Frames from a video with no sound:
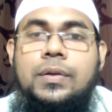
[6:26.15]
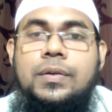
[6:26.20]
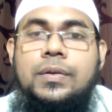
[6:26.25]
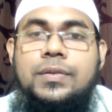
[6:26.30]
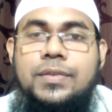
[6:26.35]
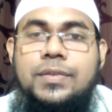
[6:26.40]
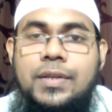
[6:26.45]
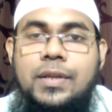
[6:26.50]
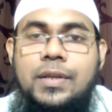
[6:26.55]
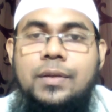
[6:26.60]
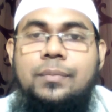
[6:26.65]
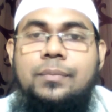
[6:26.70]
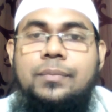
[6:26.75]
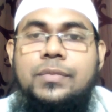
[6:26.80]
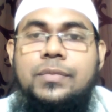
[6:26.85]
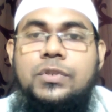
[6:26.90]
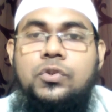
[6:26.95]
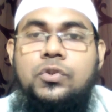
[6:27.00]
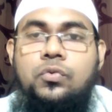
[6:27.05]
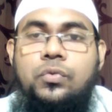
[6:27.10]

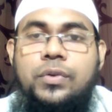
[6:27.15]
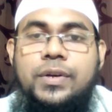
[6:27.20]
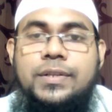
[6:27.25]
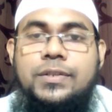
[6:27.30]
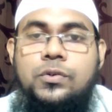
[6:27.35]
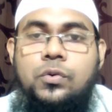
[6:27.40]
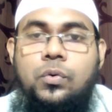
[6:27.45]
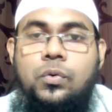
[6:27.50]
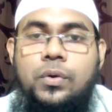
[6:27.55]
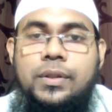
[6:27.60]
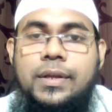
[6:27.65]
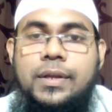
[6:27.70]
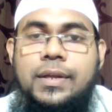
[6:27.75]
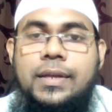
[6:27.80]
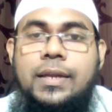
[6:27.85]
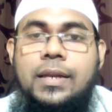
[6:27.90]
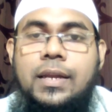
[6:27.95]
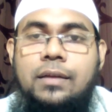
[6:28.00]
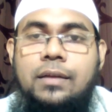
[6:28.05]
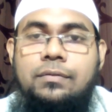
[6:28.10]
seems to restore the
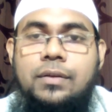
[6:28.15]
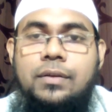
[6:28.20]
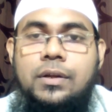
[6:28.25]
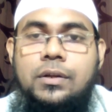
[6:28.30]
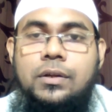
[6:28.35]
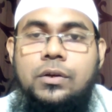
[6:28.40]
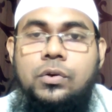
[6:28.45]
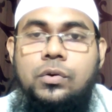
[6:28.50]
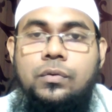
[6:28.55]
Khilafah,